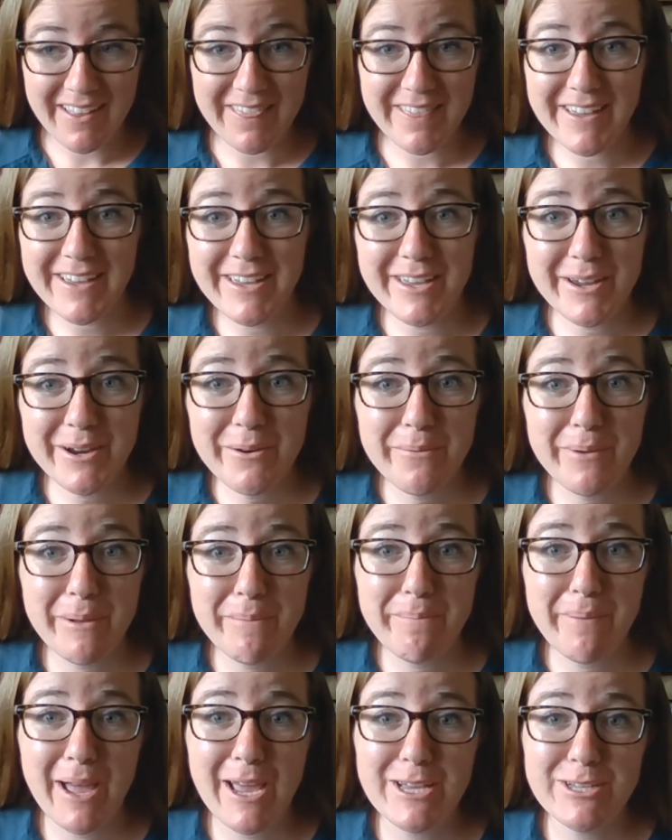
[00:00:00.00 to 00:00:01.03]
The year
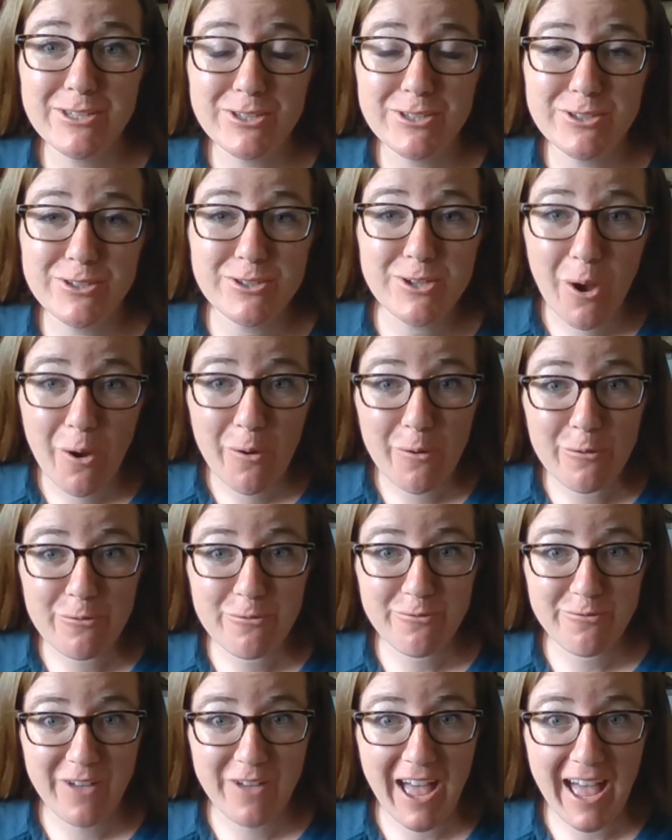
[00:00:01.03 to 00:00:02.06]
went by so
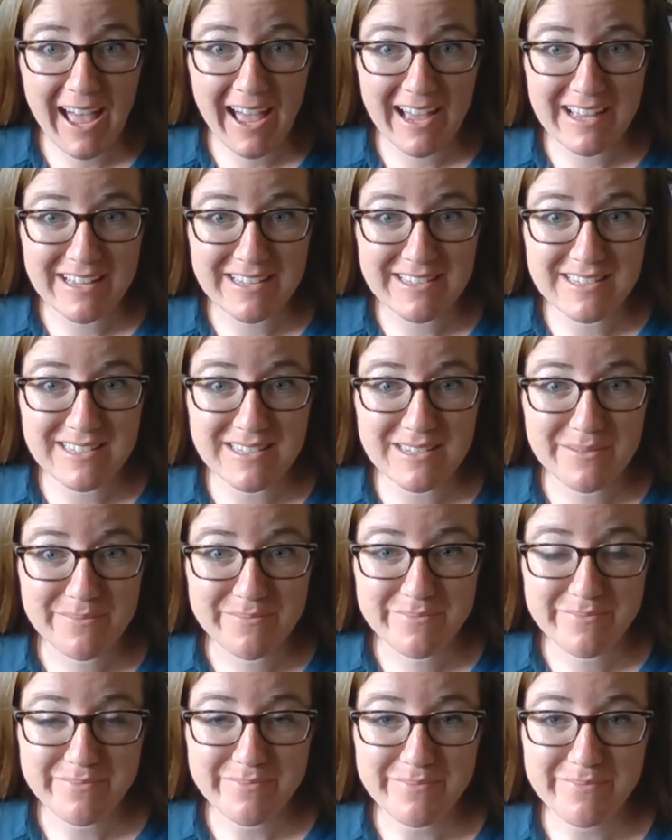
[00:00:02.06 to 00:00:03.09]
fast.
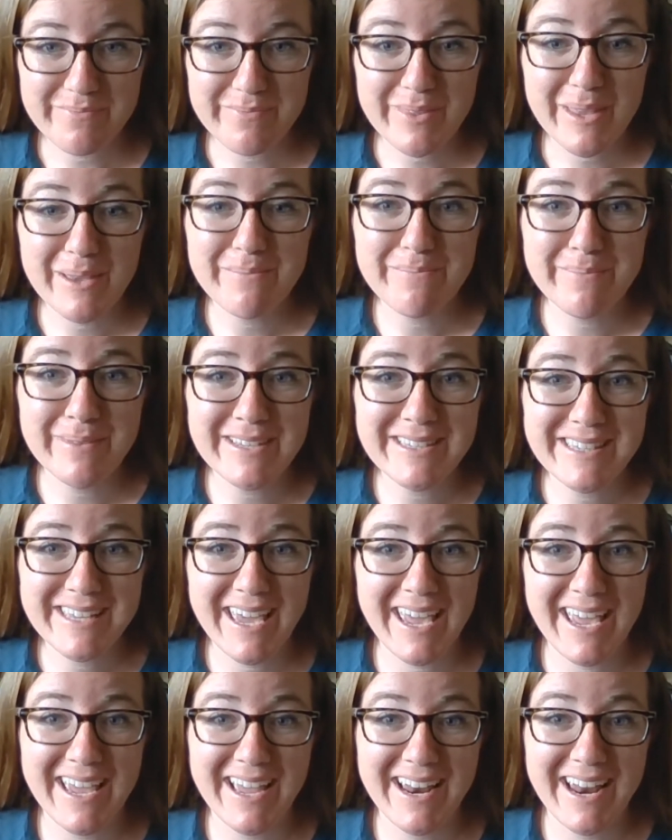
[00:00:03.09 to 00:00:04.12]
Miss
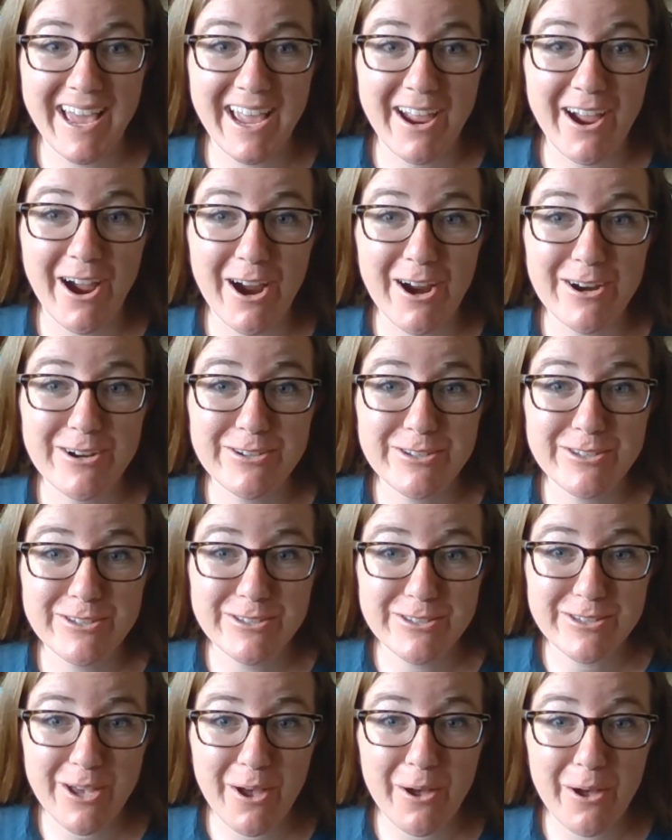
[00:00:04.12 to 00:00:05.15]
Kate and I are
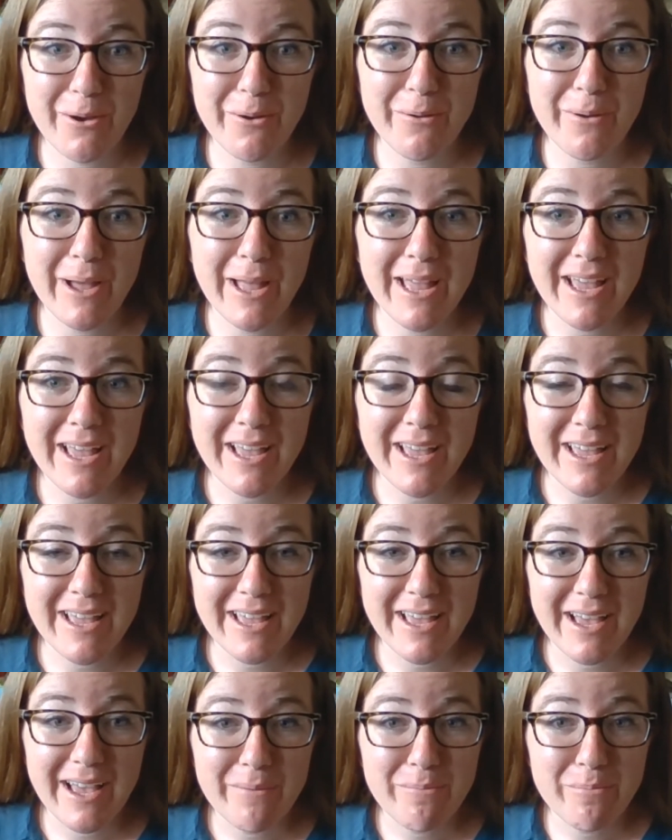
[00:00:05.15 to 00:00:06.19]
so
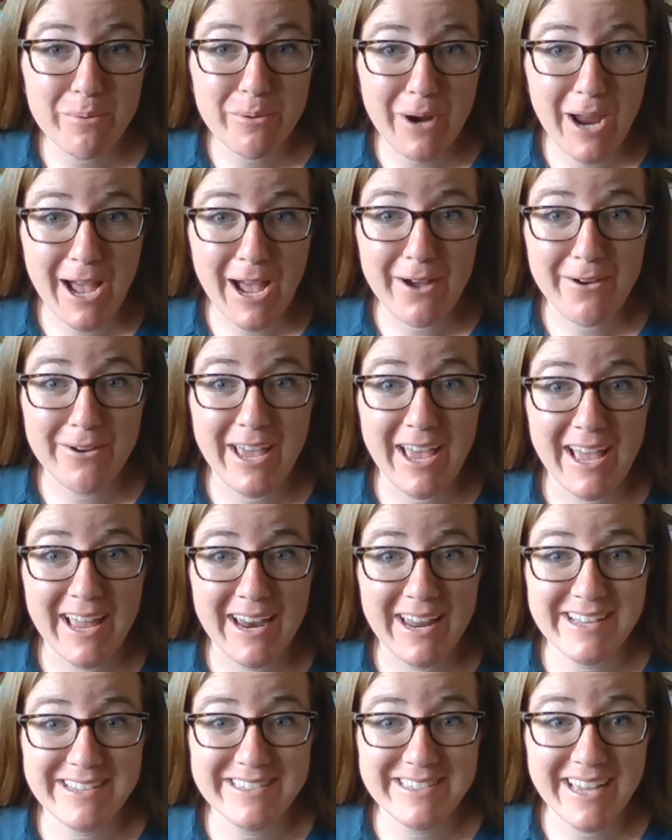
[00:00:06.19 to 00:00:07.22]
proud and
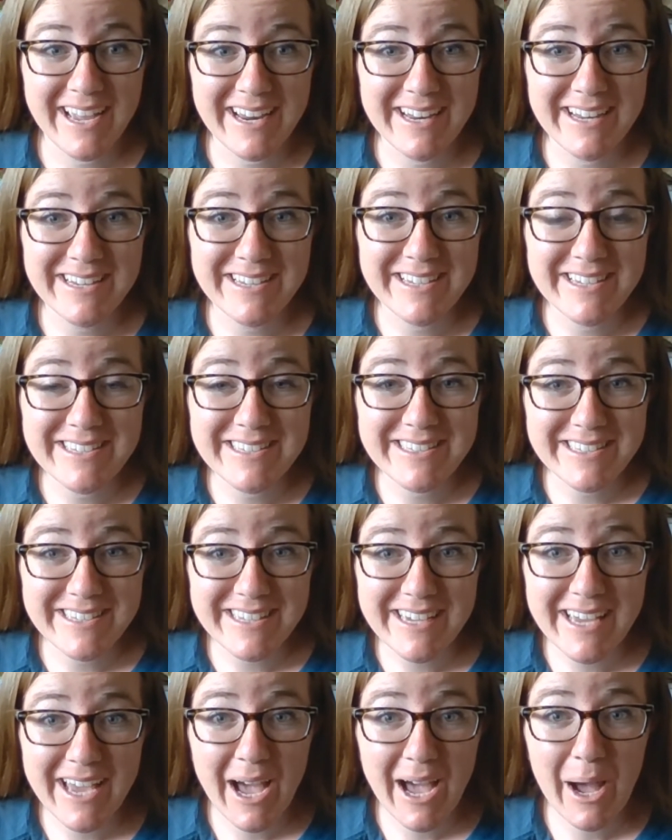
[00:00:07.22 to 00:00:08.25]
excited to
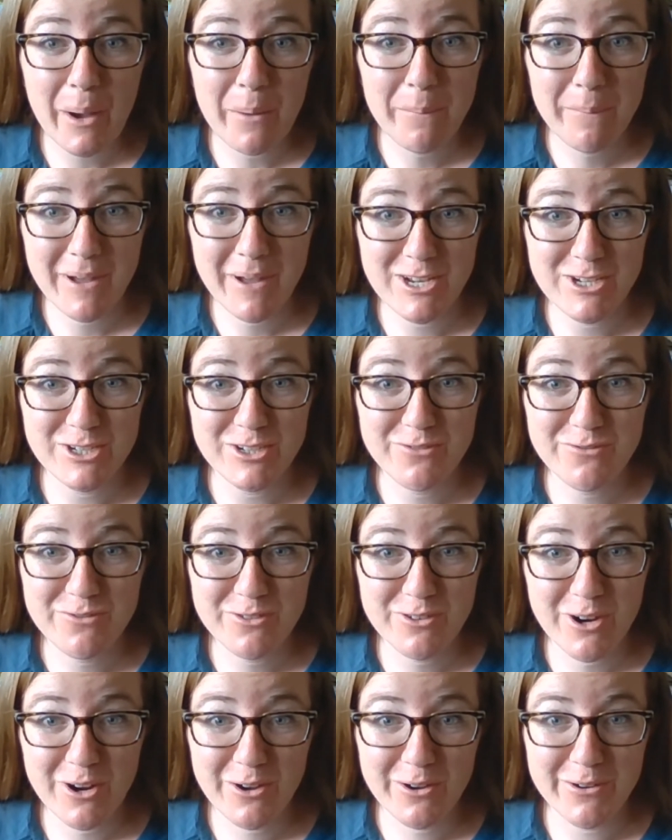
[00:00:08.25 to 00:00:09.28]
see how much you've
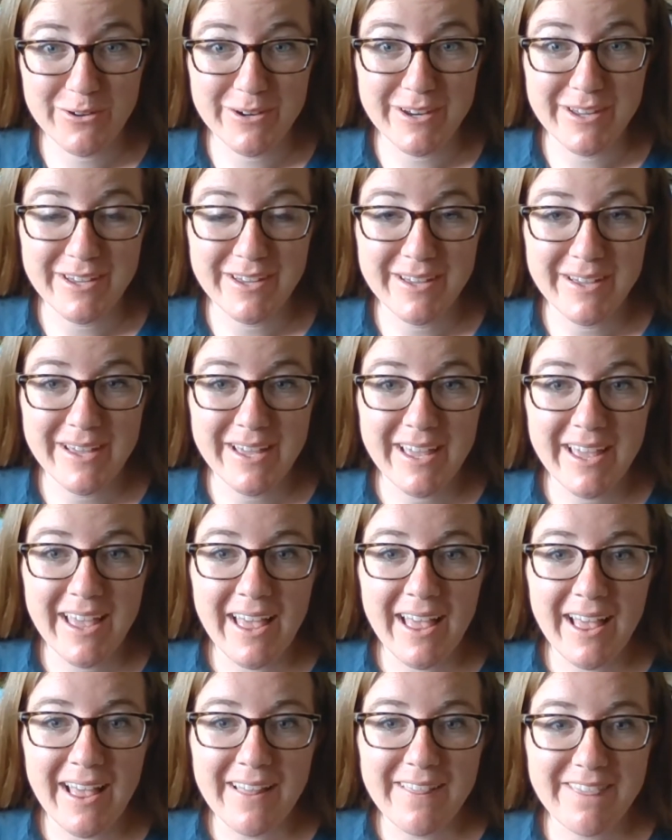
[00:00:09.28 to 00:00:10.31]
grown.
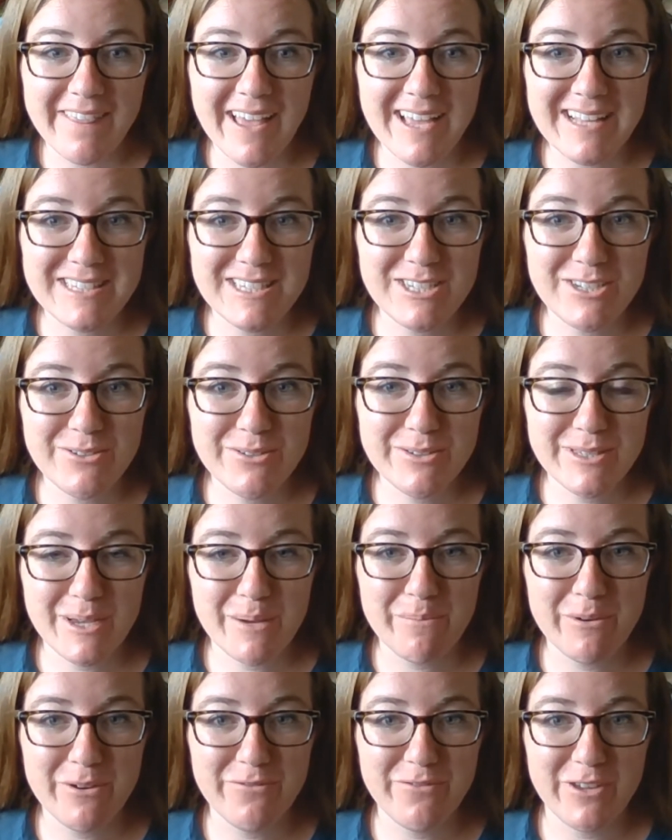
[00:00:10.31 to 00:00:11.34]
Let's do
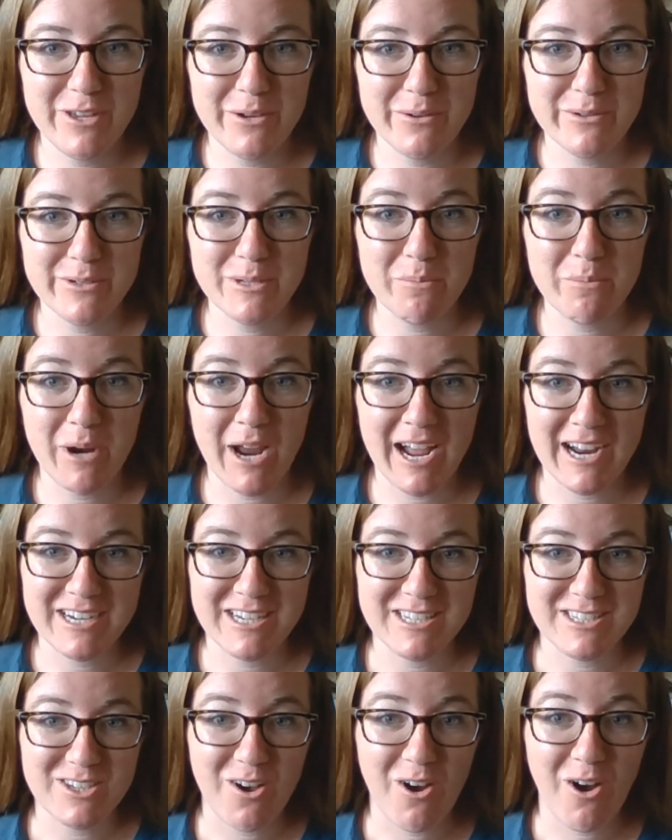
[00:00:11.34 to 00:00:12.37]
some review to
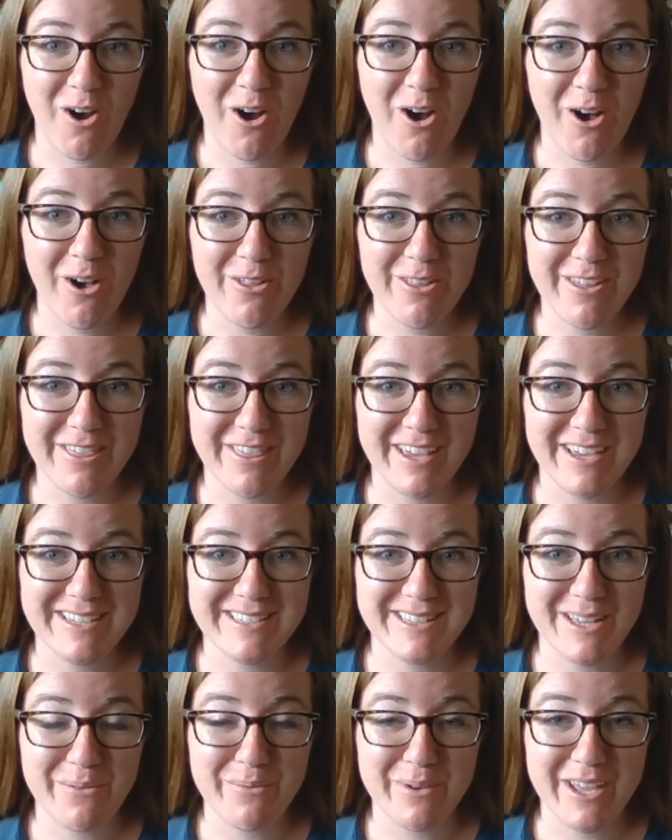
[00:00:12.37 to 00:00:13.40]
practice all the things
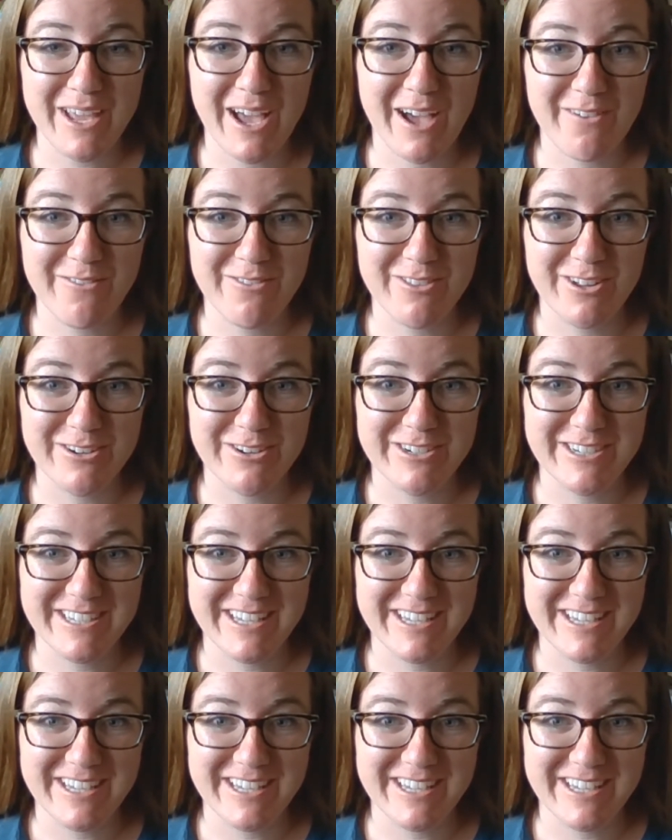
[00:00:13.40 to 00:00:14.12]
that we have learned